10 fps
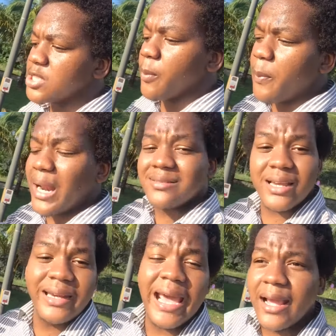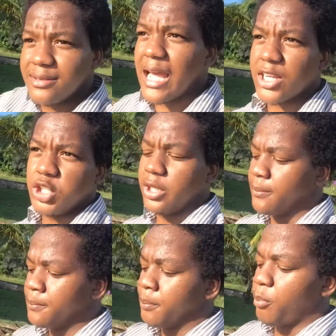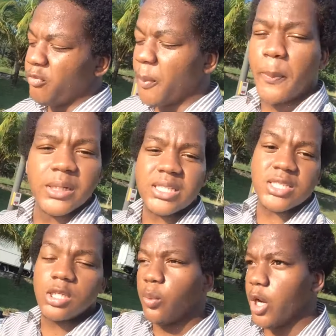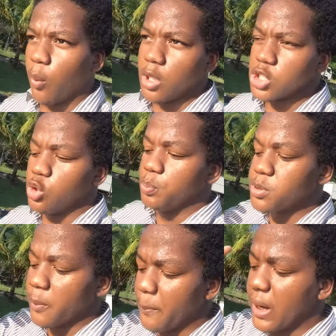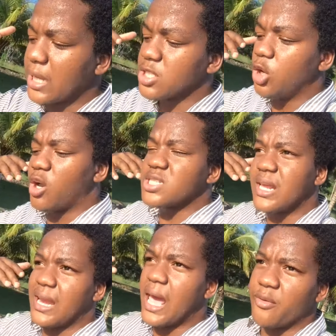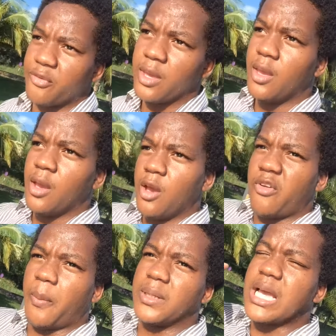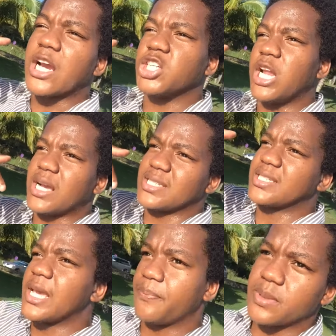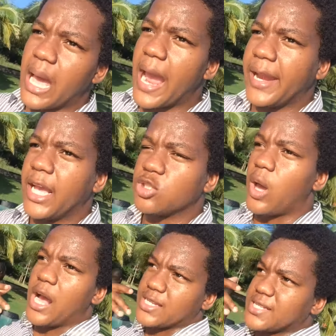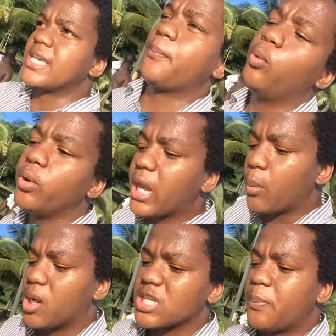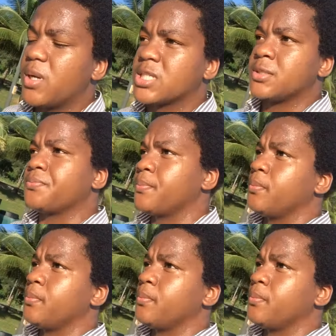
had to dare to actually, for people to see what they was doing. Some people had to lose their life. People to actually accept the idea, so accept who they was a person.